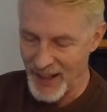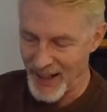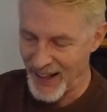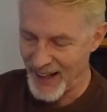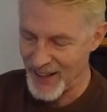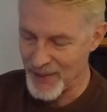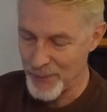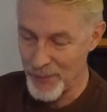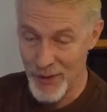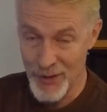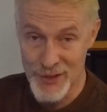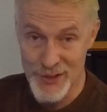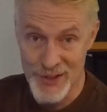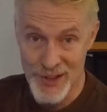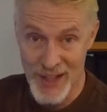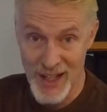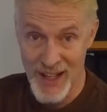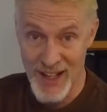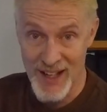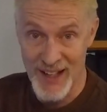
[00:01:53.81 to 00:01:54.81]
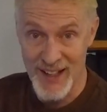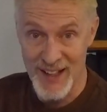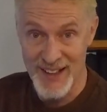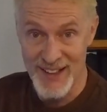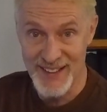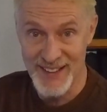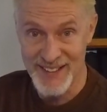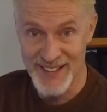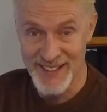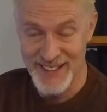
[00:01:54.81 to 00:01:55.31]
I will
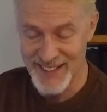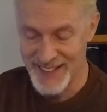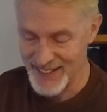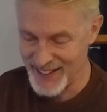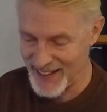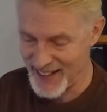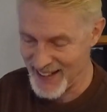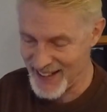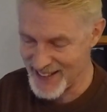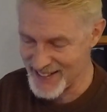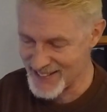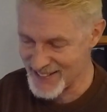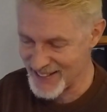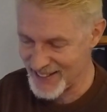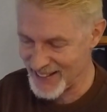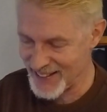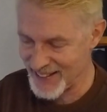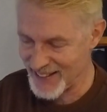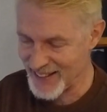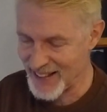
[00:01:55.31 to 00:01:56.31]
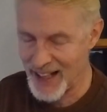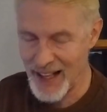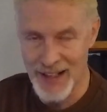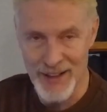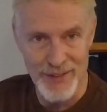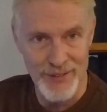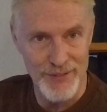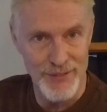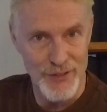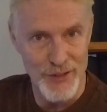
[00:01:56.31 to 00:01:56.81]
say that
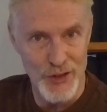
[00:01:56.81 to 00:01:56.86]
I